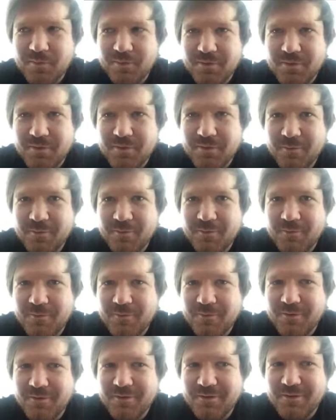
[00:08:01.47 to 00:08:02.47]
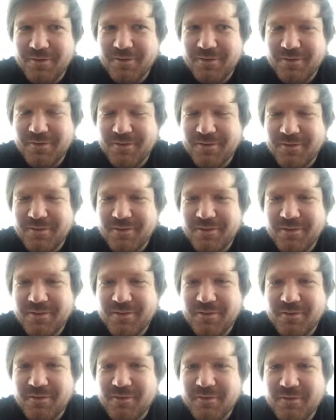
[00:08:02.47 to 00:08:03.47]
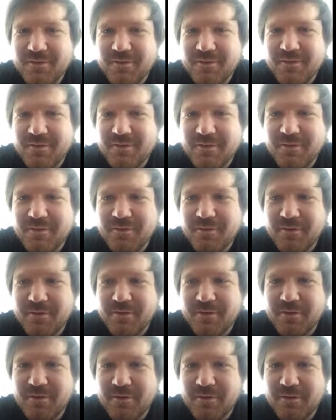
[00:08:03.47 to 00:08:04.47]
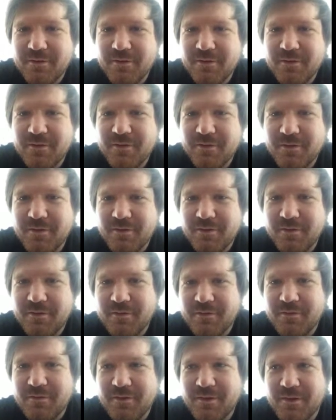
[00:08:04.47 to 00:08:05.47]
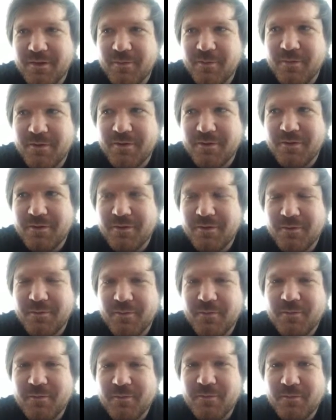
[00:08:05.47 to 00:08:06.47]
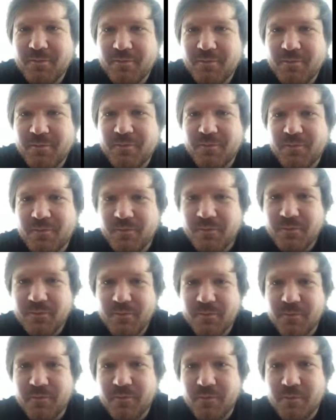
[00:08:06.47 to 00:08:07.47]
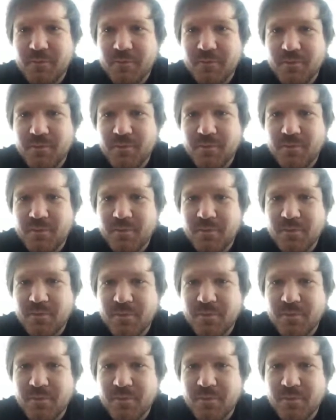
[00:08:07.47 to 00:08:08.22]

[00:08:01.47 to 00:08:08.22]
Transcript: The person shown says nothing.